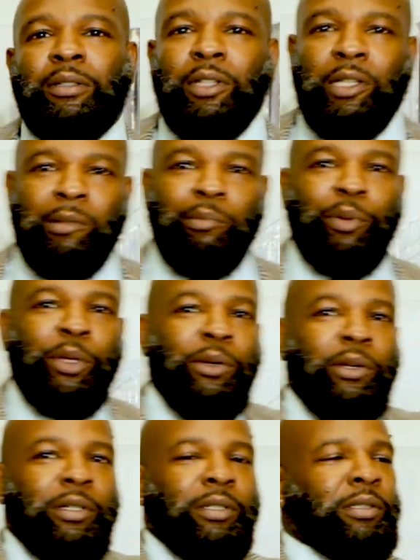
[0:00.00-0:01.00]
the
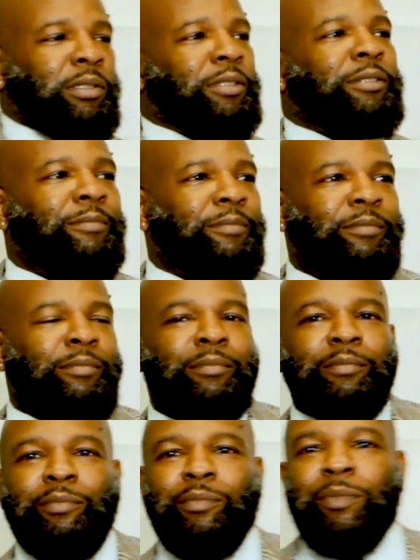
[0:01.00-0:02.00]
computers,
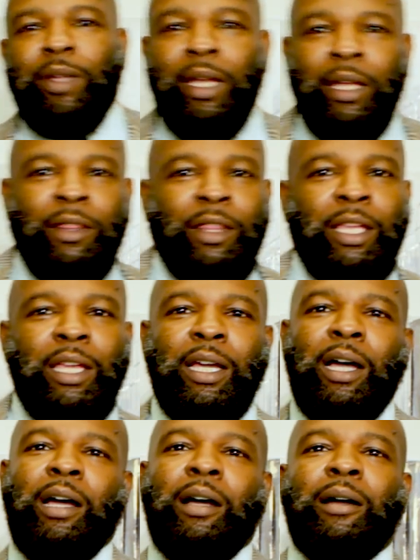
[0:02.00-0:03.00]
and
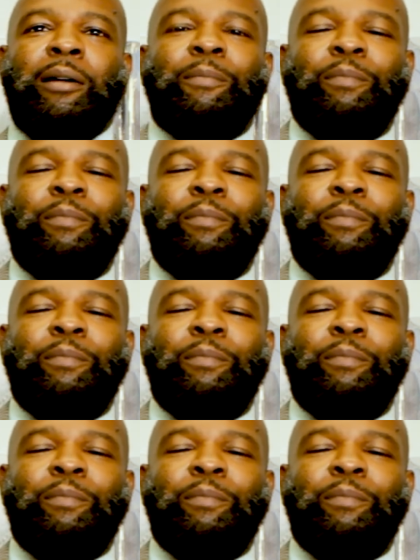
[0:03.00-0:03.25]
the